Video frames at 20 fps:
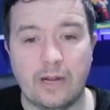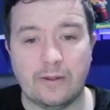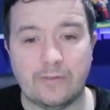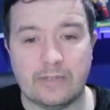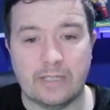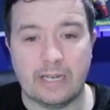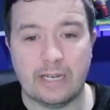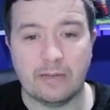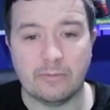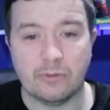
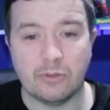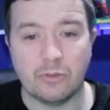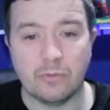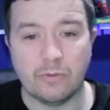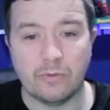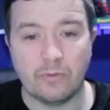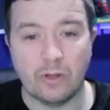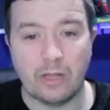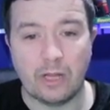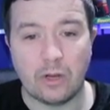time, so we've
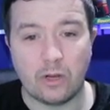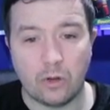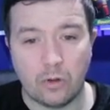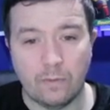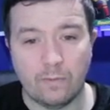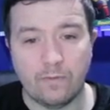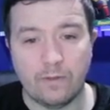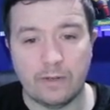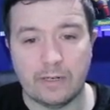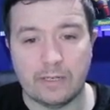got that
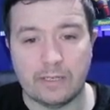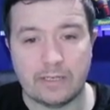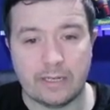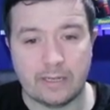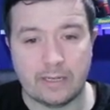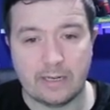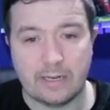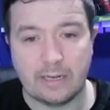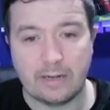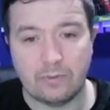comfort in the
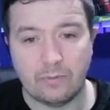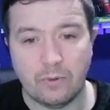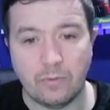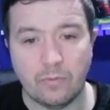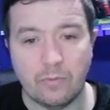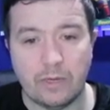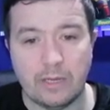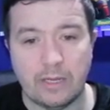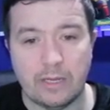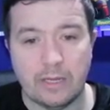second half when
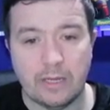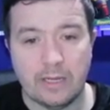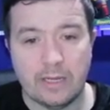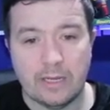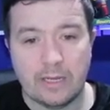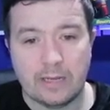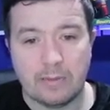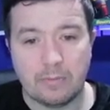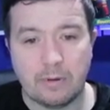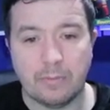we
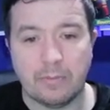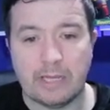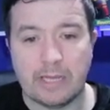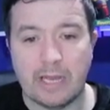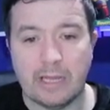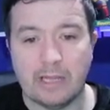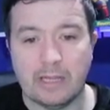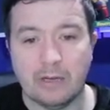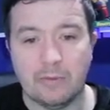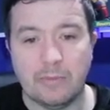probably get
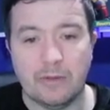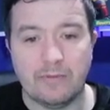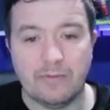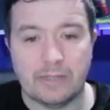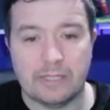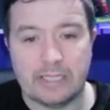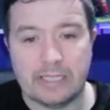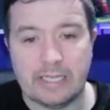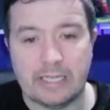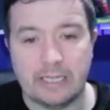a little bit
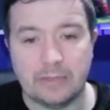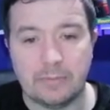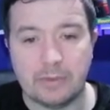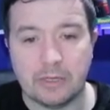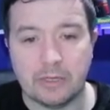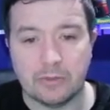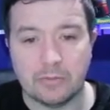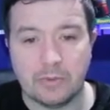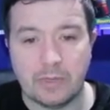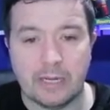fatigued
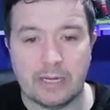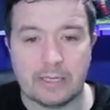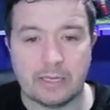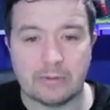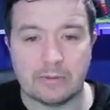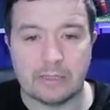because we are down to